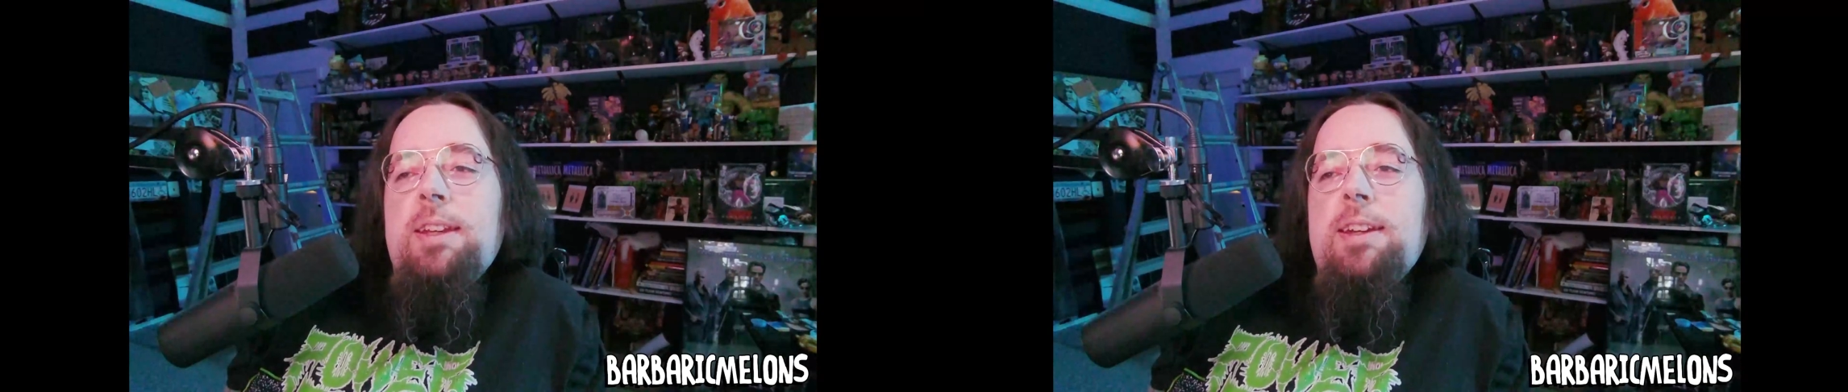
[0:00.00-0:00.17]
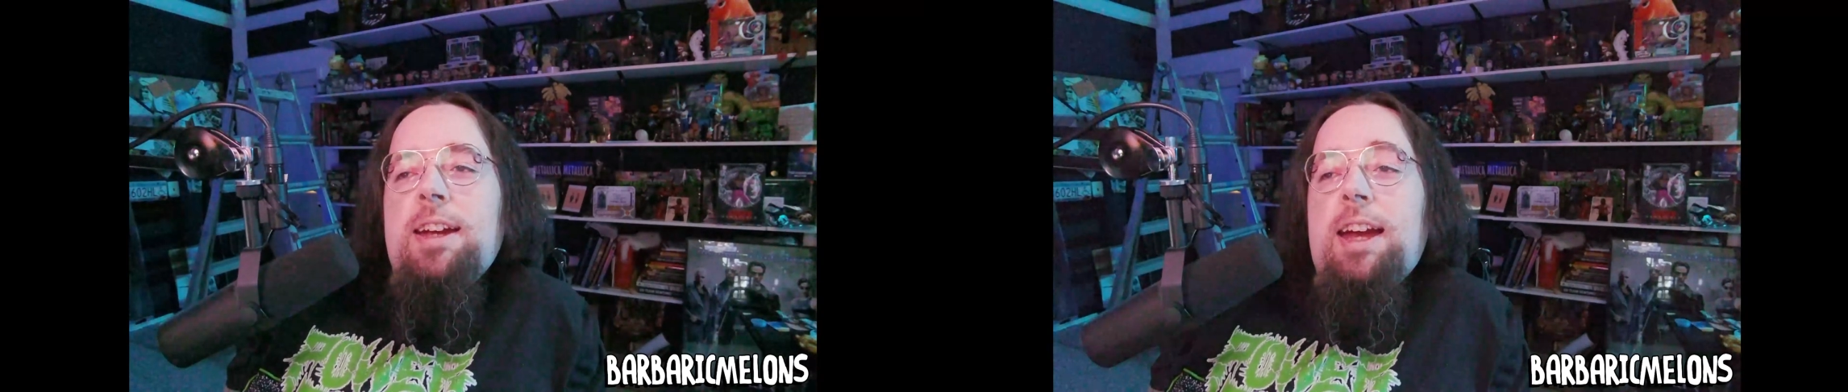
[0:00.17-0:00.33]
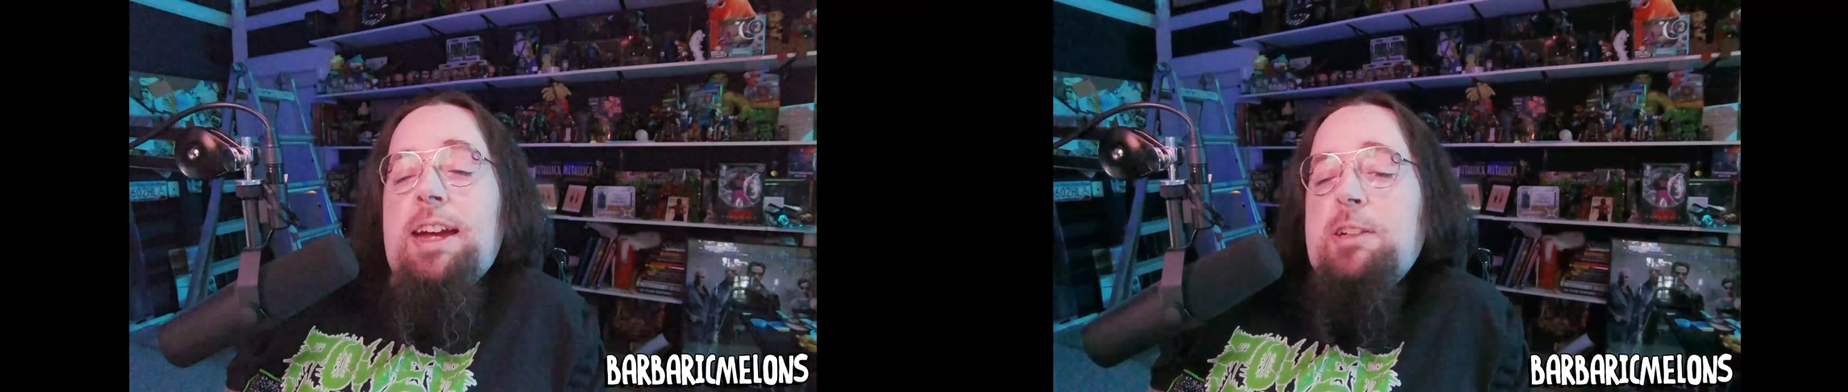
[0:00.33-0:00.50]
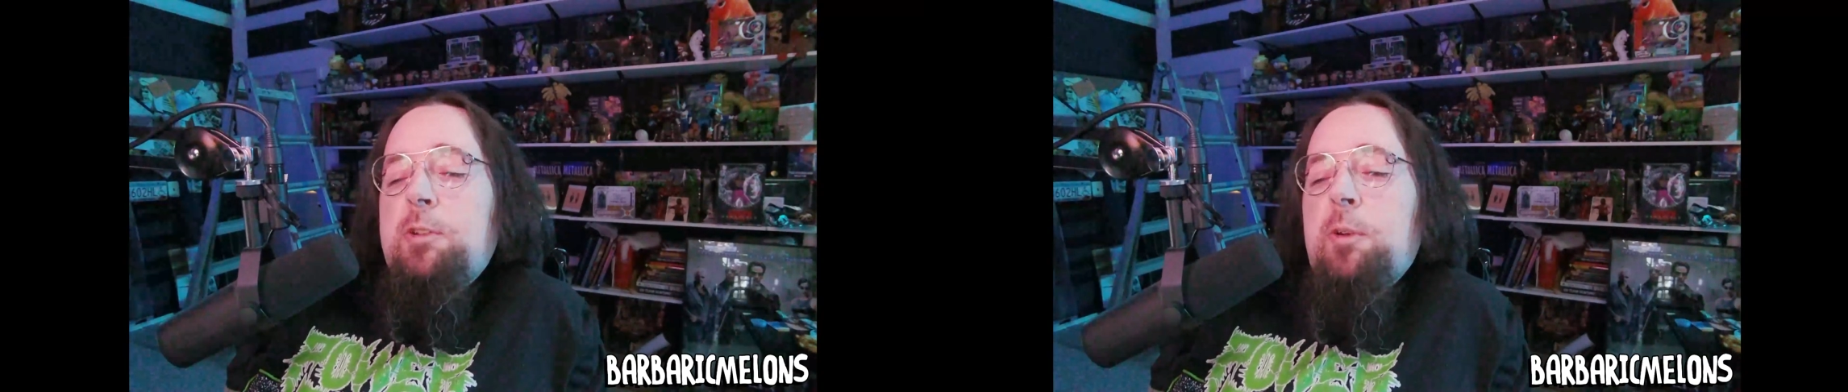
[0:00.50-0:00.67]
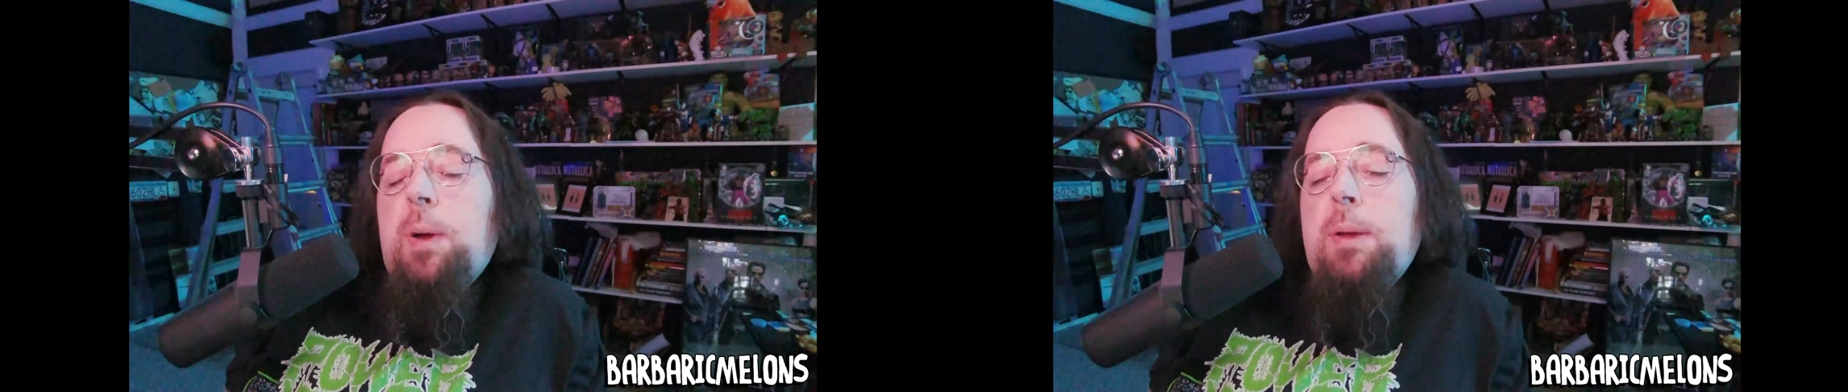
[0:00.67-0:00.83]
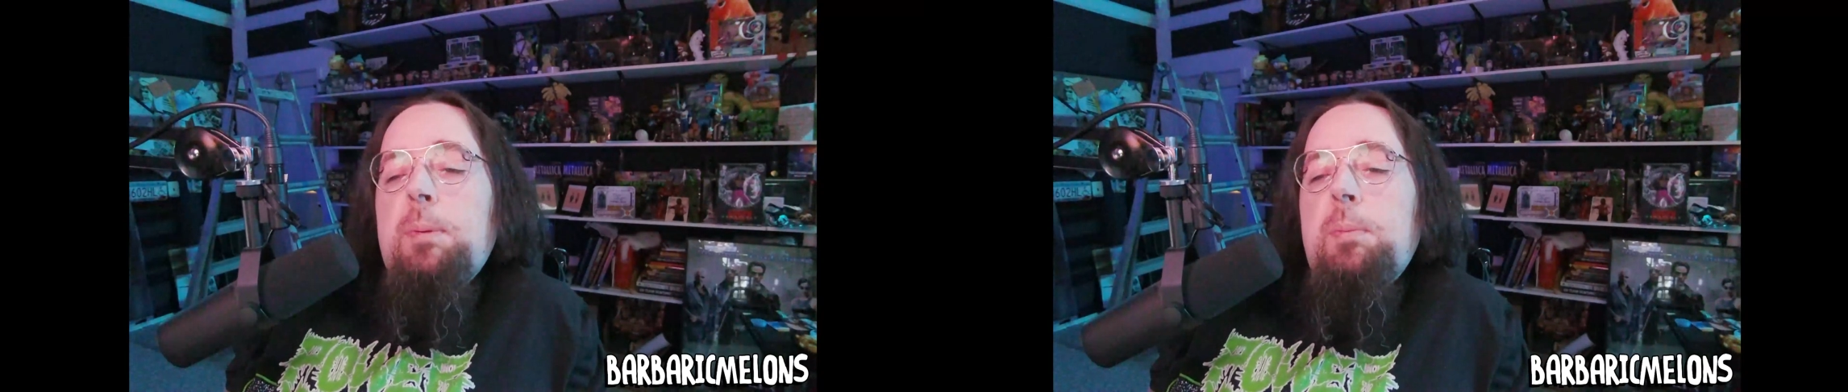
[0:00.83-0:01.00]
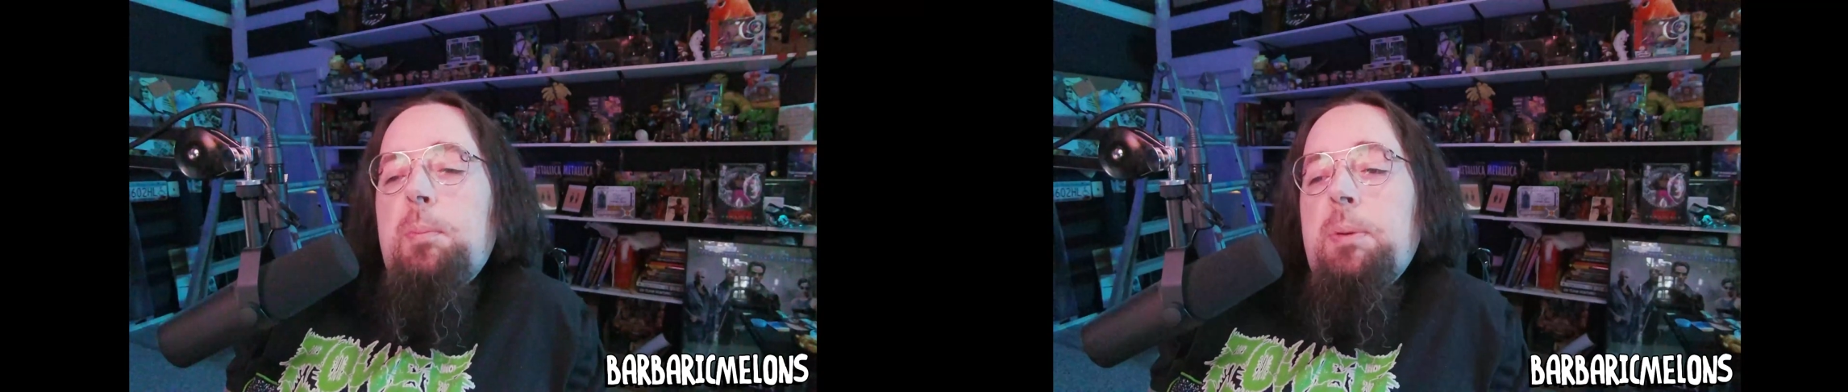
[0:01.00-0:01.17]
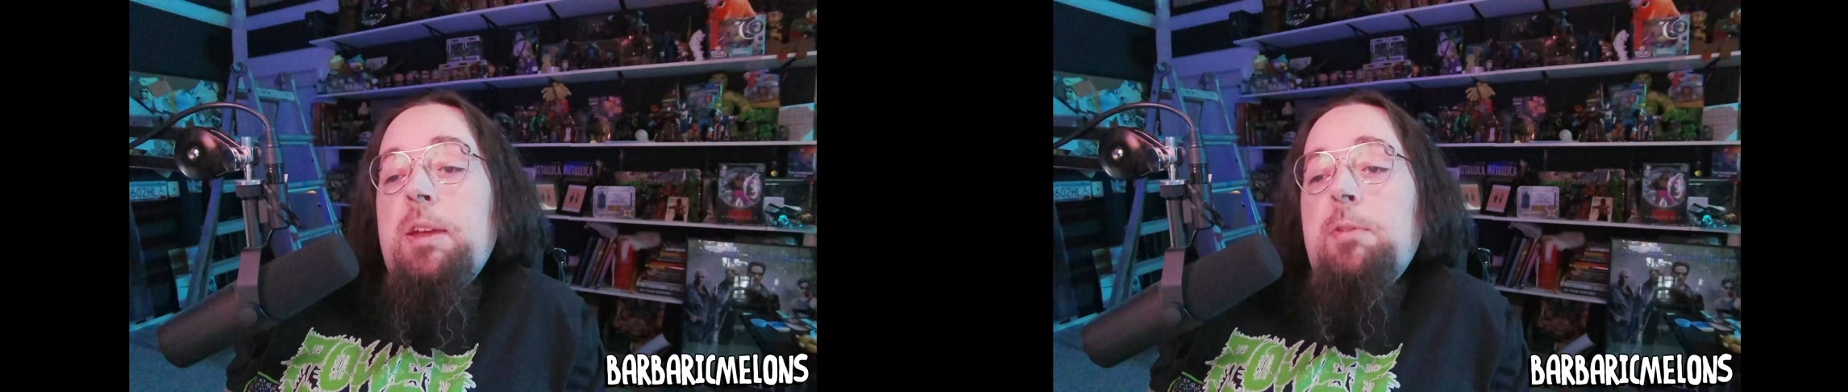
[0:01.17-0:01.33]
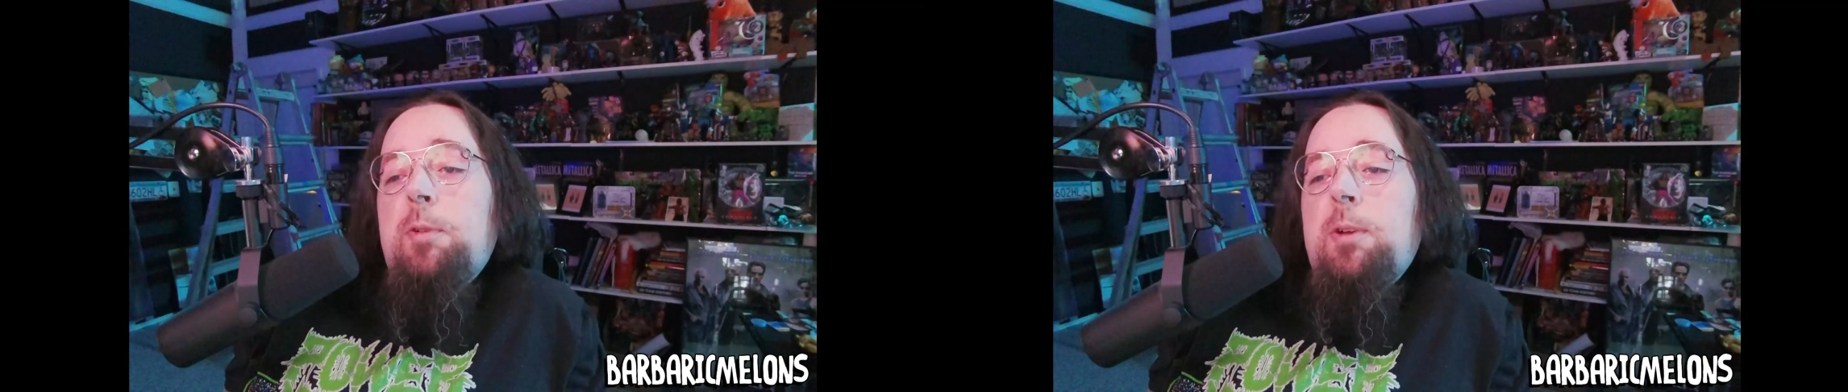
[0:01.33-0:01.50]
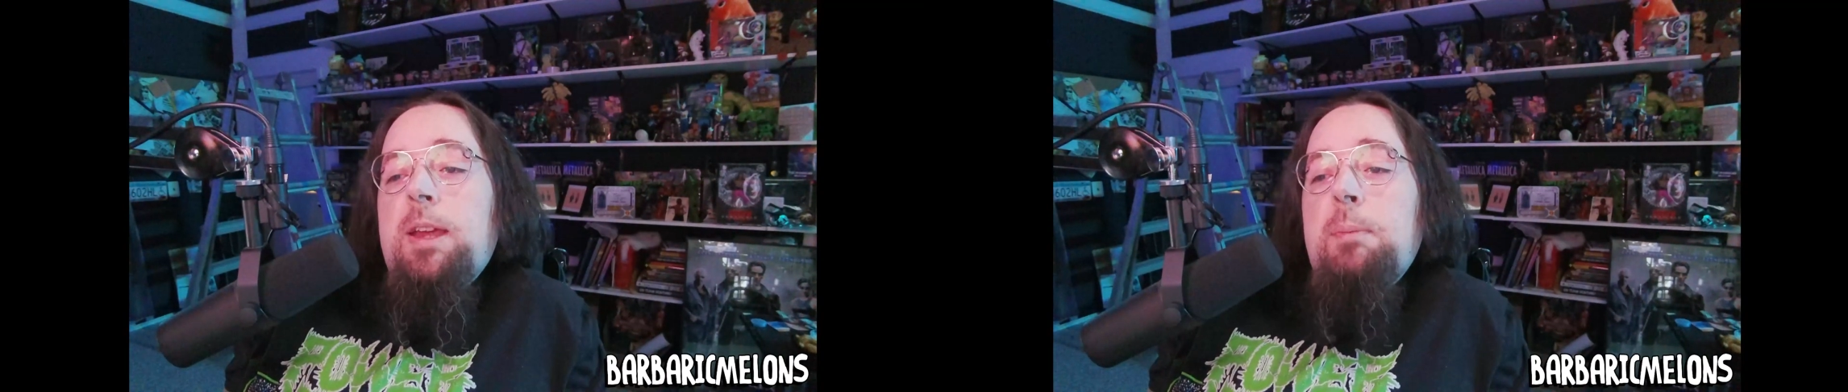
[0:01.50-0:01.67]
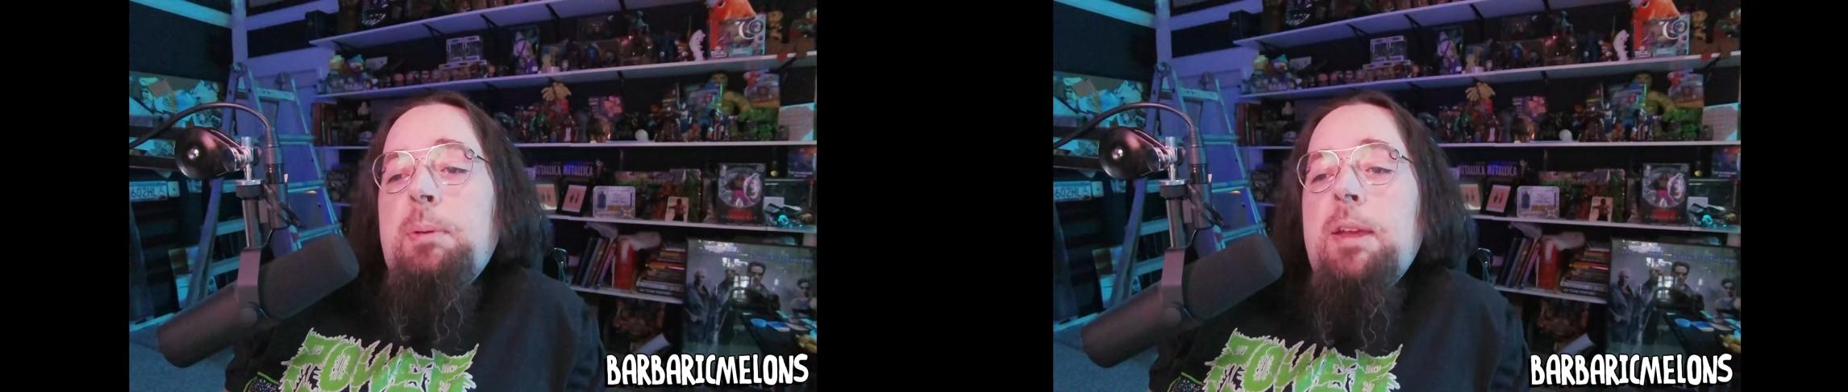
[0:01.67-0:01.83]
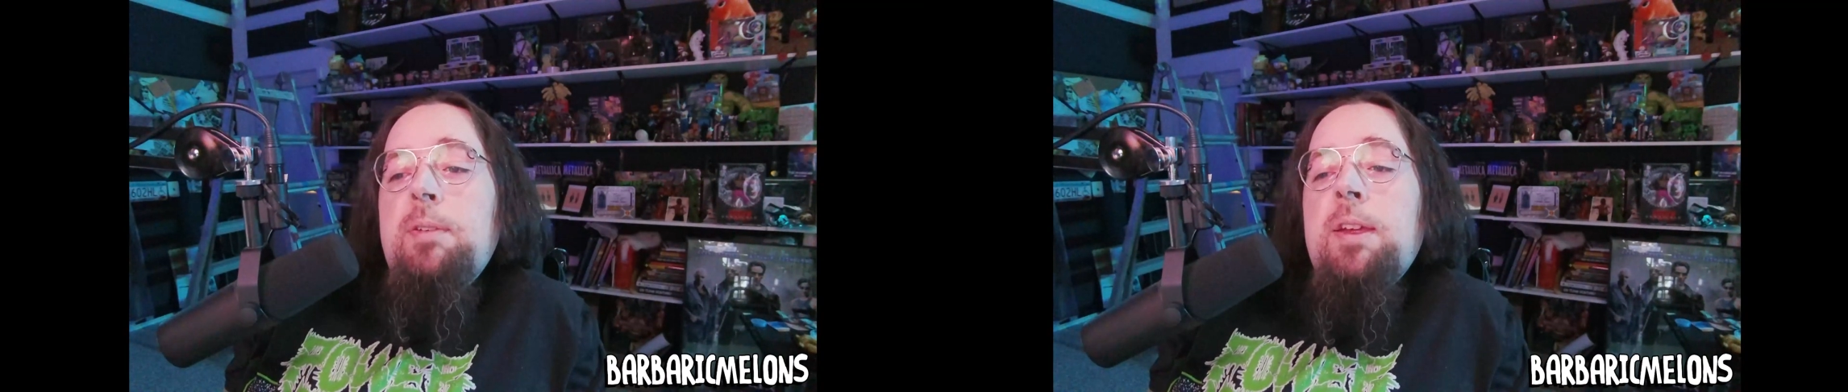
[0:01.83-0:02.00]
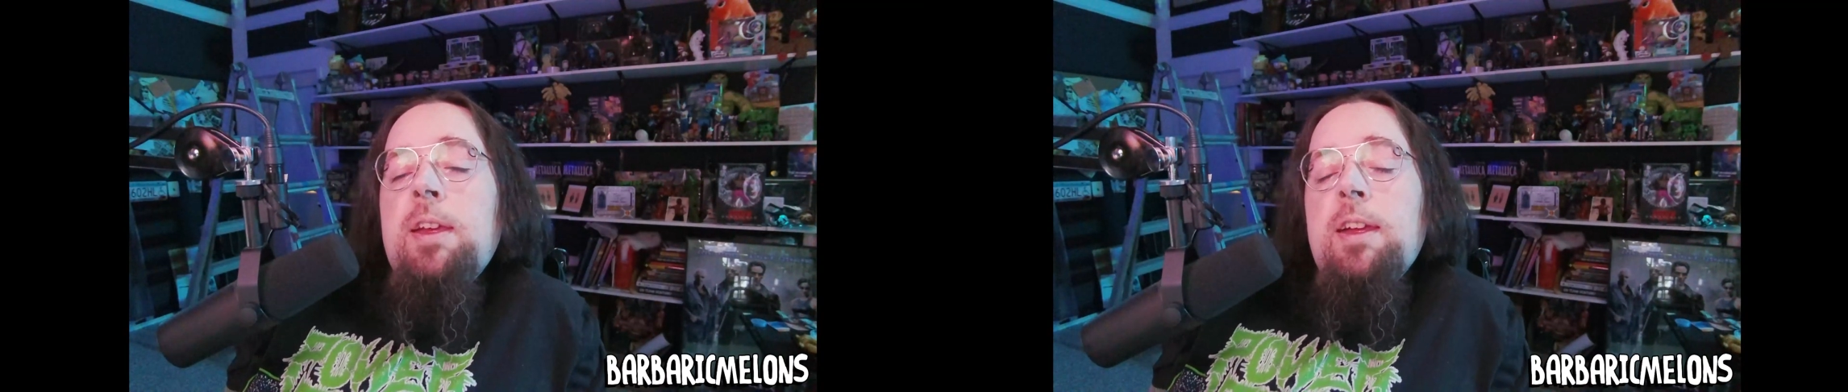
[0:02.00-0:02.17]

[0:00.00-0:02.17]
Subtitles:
I don't know why people pay for it.